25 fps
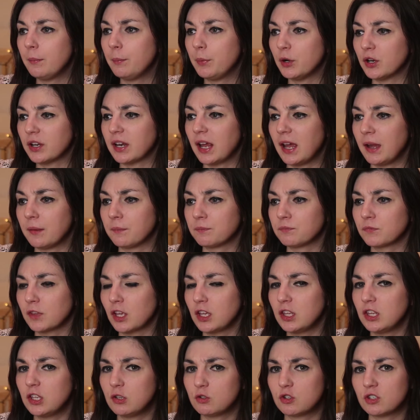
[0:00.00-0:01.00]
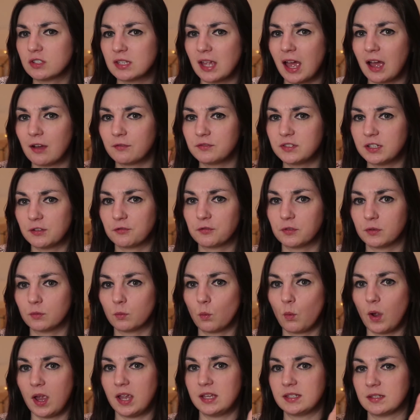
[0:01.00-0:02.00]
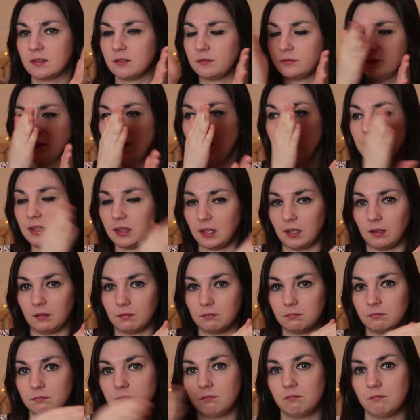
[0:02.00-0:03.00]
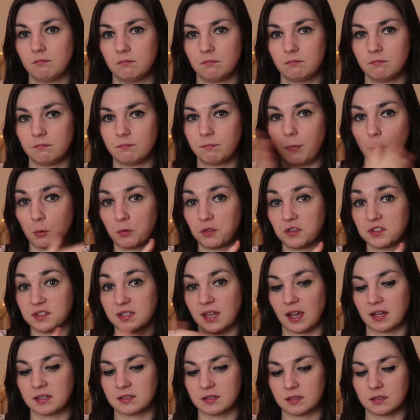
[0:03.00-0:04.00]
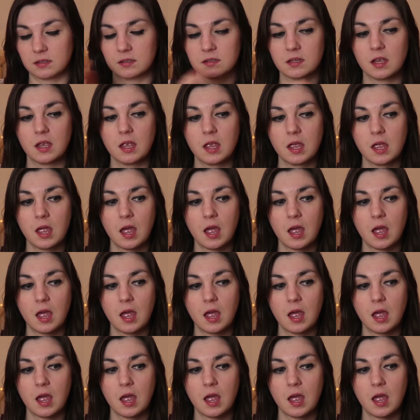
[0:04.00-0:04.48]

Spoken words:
But you just have different ways of liking both sexes.